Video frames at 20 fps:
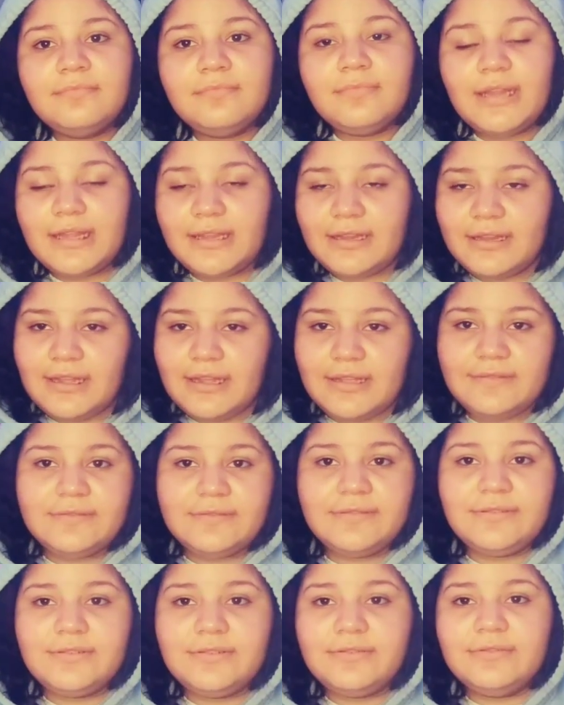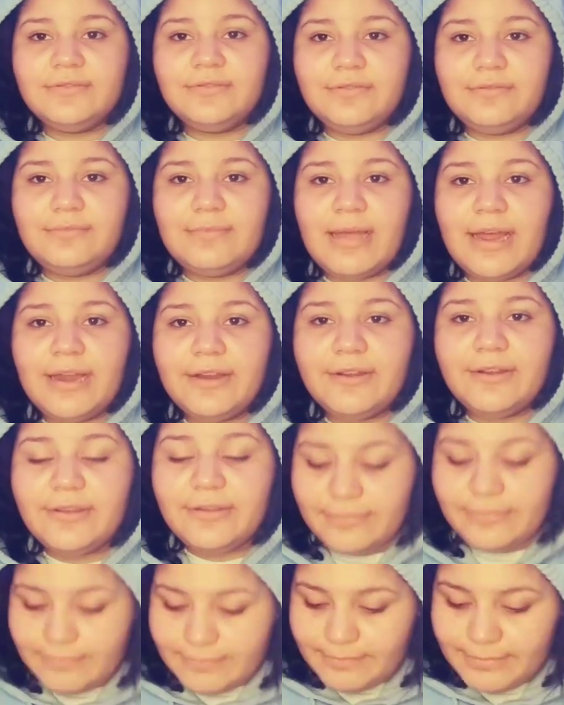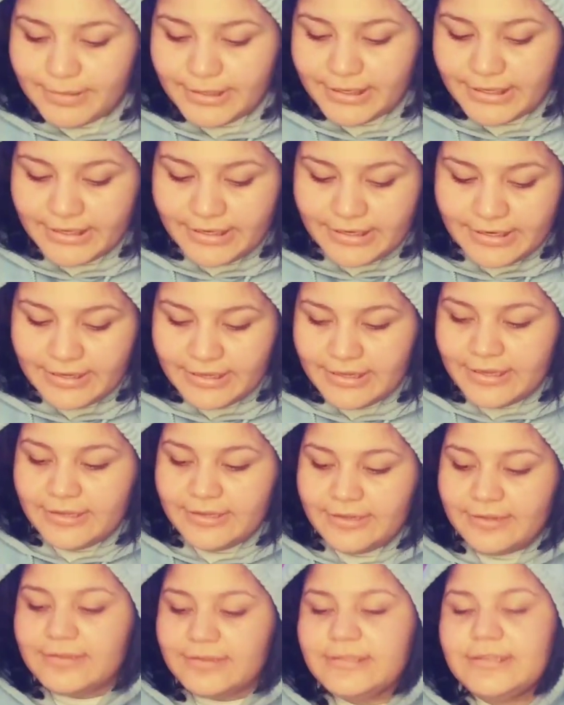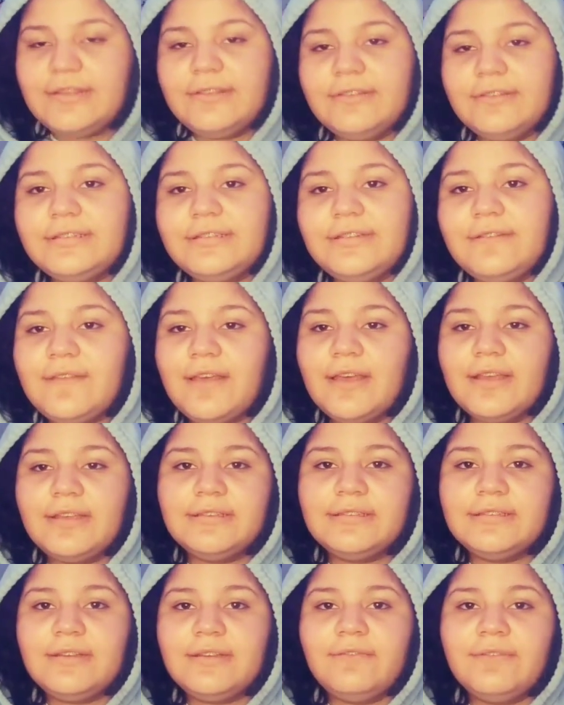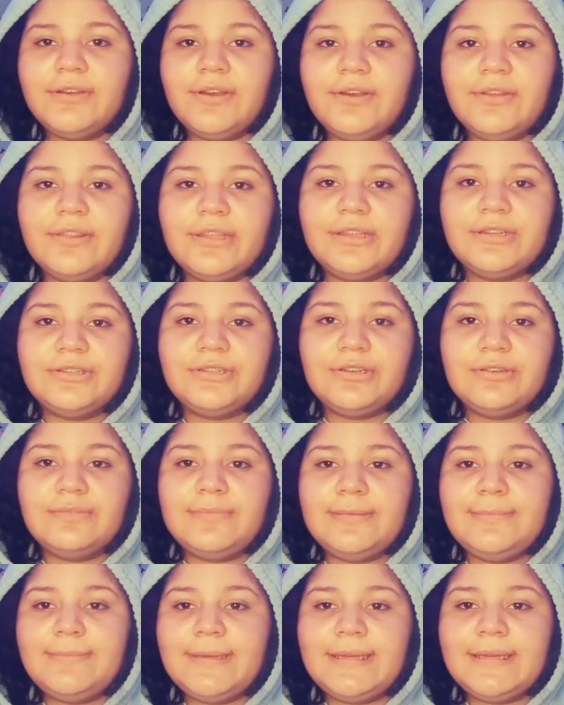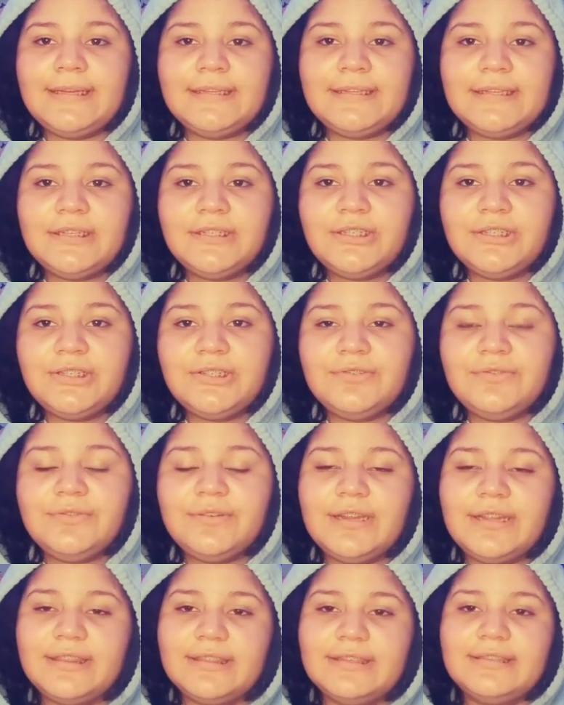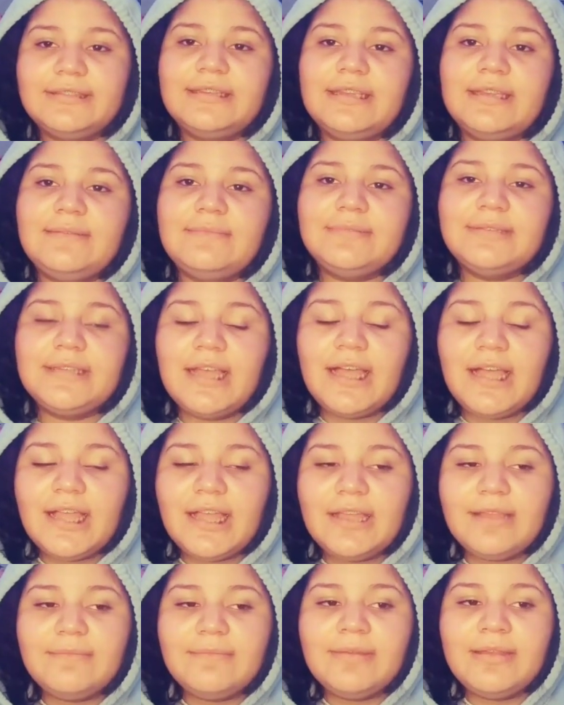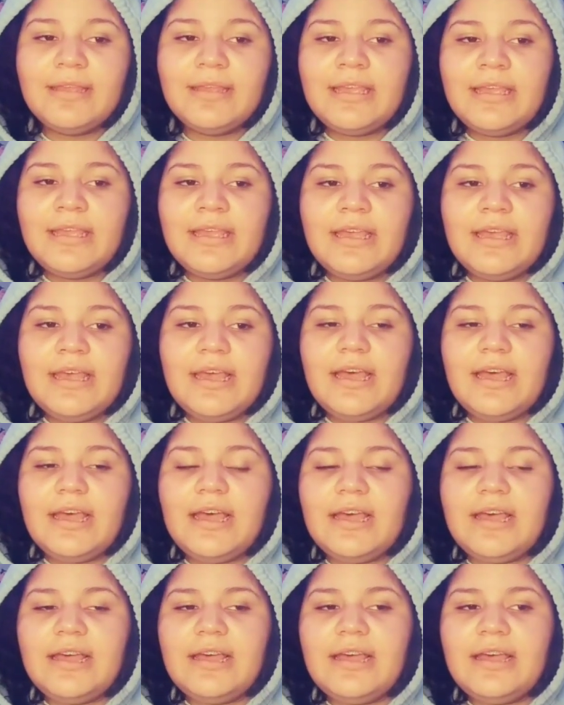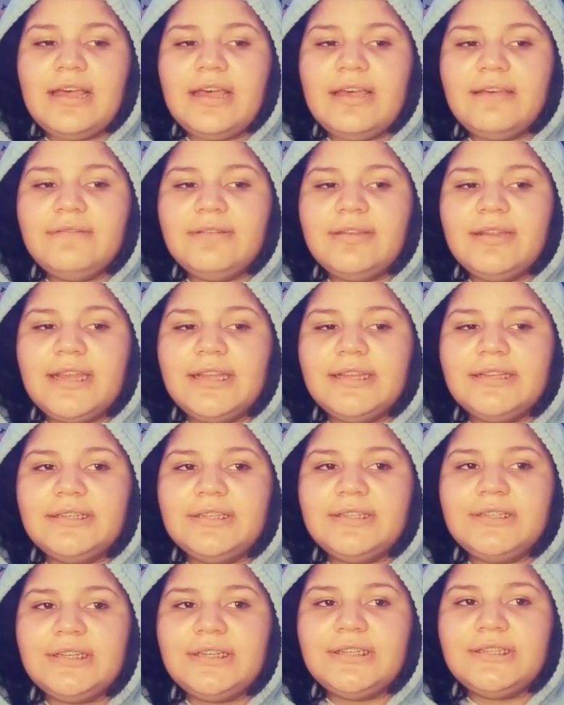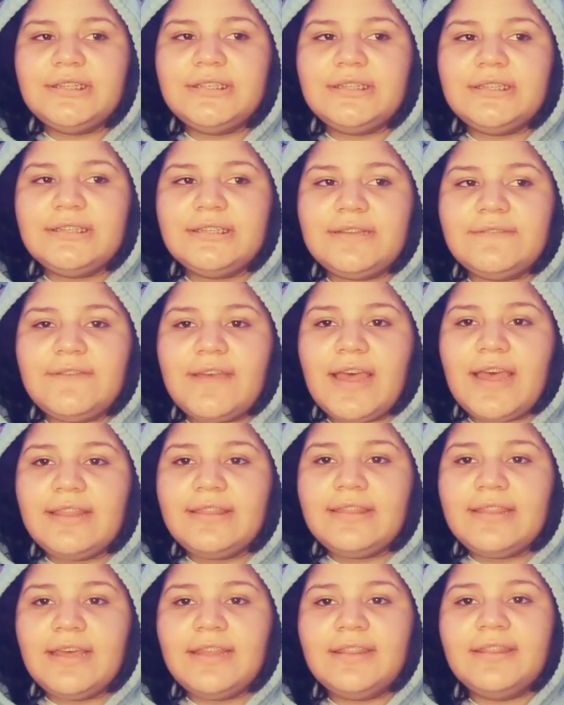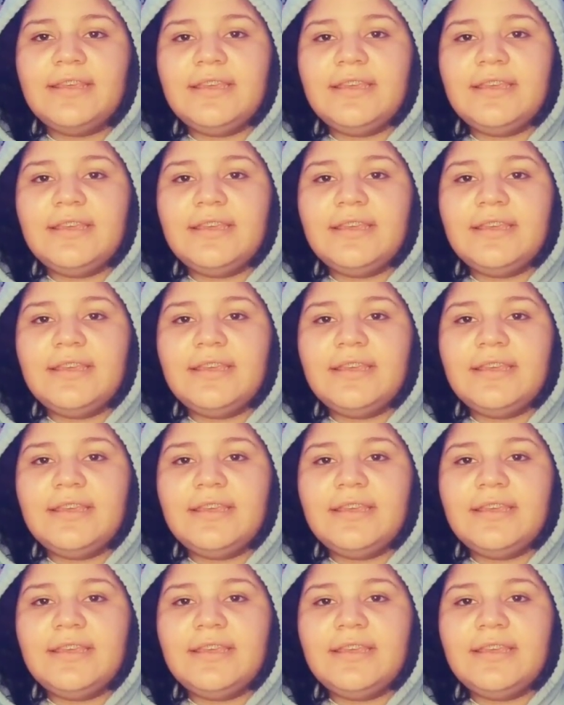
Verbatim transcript: Black lives still do matter, but there's other stuff that's going on that should be paid attention to, and at the same time, uh, I would like to change it since I've had that